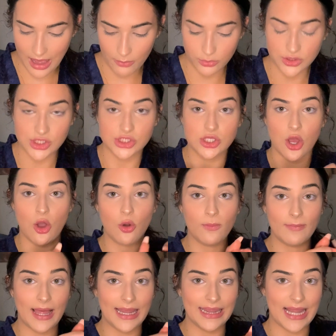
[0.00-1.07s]
I will just coat
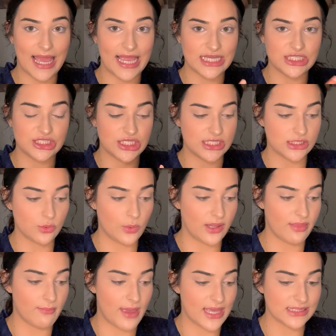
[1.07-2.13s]
my lashes
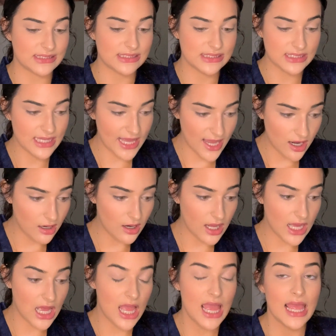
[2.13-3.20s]
with
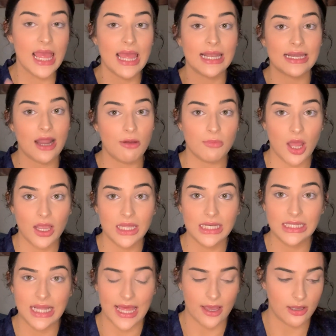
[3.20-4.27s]
mascara. Now, I'm not
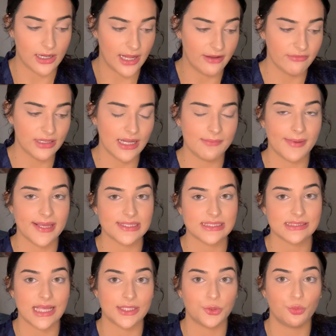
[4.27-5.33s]
gonna lie, on an everyday
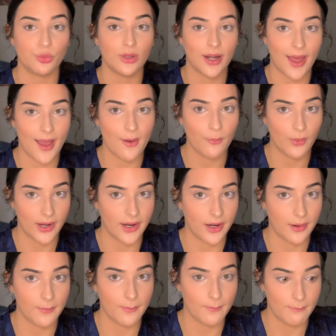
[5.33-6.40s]
basis, I do not
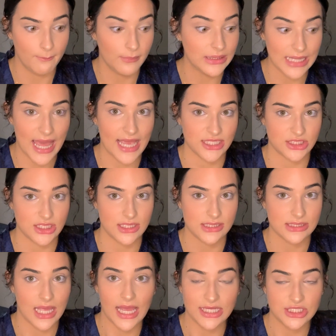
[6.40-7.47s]
wear
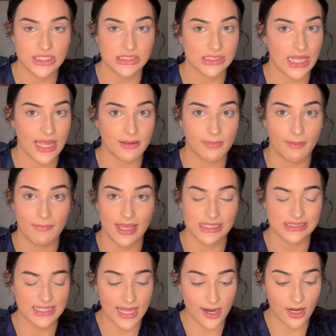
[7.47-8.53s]
lashes. I just like my
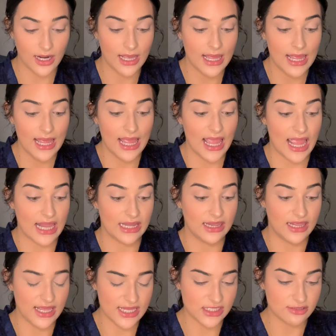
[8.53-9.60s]
mascara.
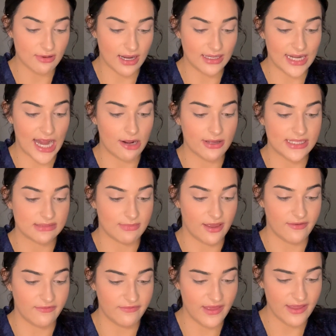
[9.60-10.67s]
And this right now is
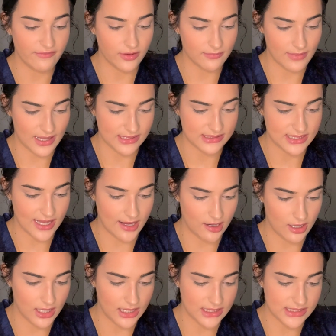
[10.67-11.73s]
my favorite
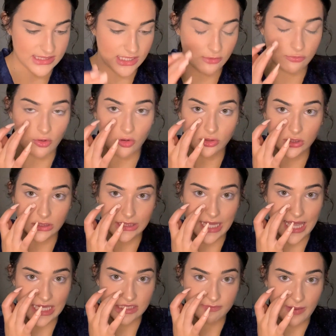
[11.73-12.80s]
mascara. It is the Roller
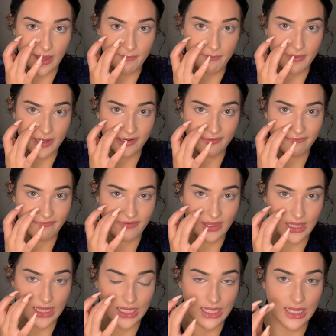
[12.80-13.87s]
Lash by
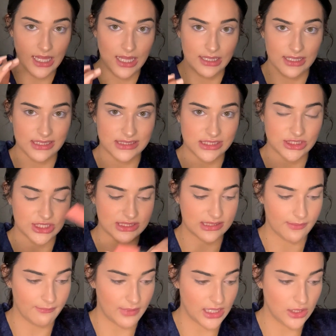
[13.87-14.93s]
Benefit. This is
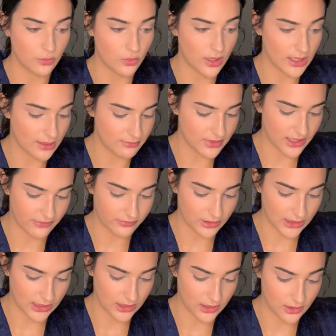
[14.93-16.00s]
just a mini one. I'm
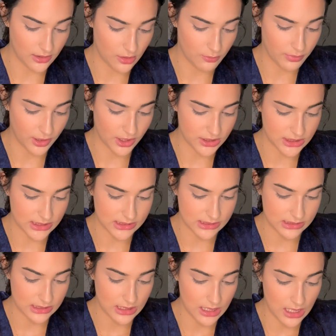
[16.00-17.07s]
definitely gonna go
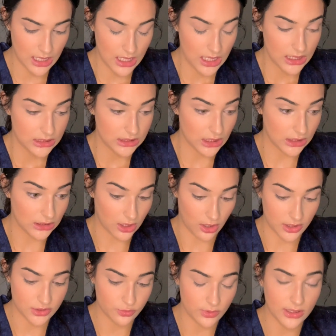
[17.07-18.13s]
purchase the
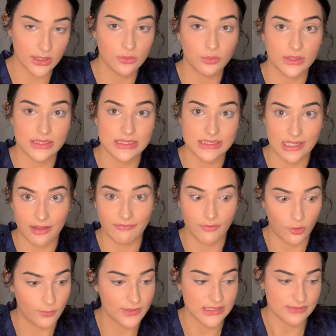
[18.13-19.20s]
large one when stuff
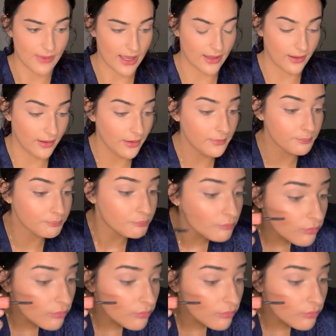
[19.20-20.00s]
opens back up.